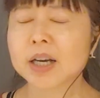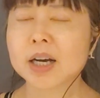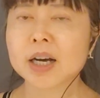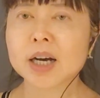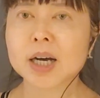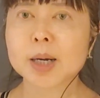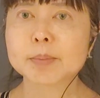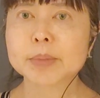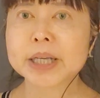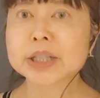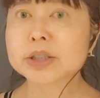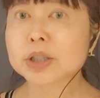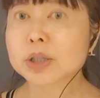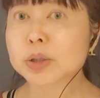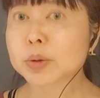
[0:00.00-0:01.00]

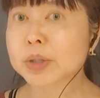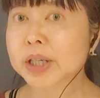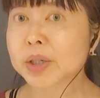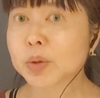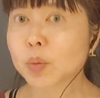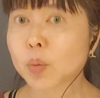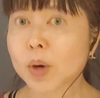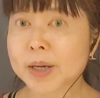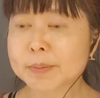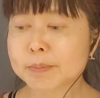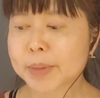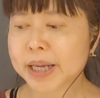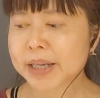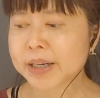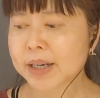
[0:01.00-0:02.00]
interleukin 1
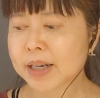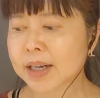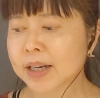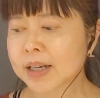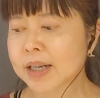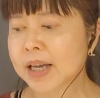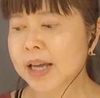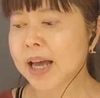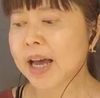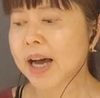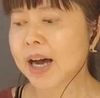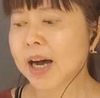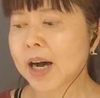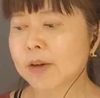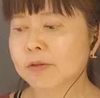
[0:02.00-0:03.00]
beta
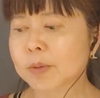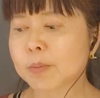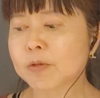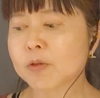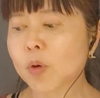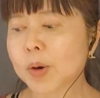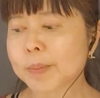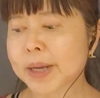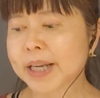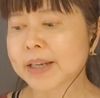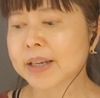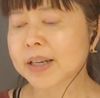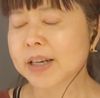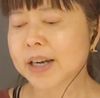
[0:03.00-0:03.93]
from forming.